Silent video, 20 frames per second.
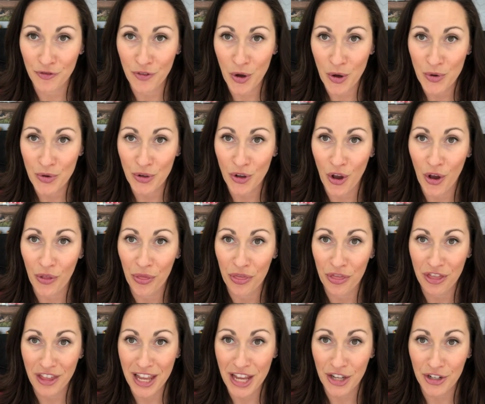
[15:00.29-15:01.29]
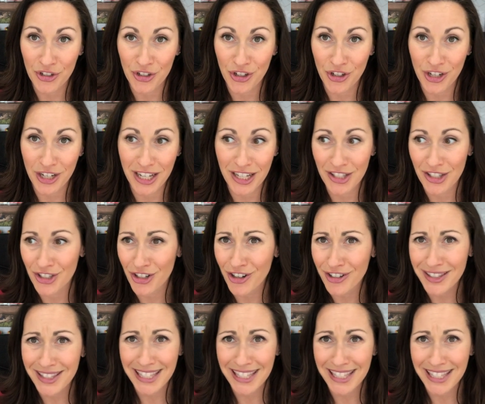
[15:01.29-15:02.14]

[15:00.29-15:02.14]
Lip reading: phone called Think Dirty. Start